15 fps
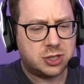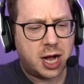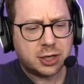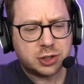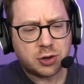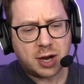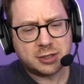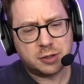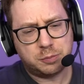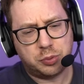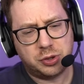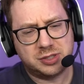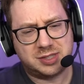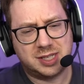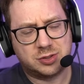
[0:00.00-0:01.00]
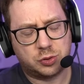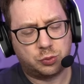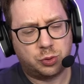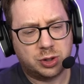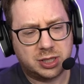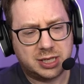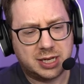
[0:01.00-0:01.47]
Dr. Octopus is a
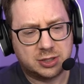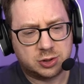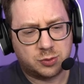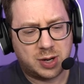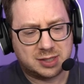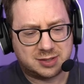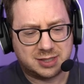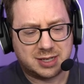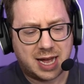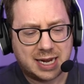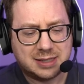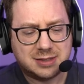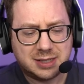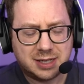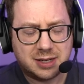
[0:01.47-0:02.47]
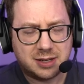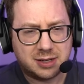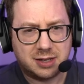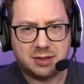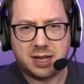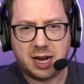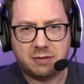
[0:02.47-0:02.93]
really interesting
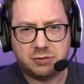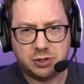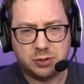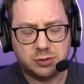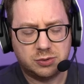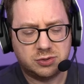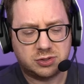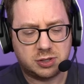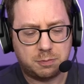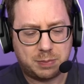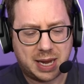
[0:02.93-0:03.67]
idea that I've used.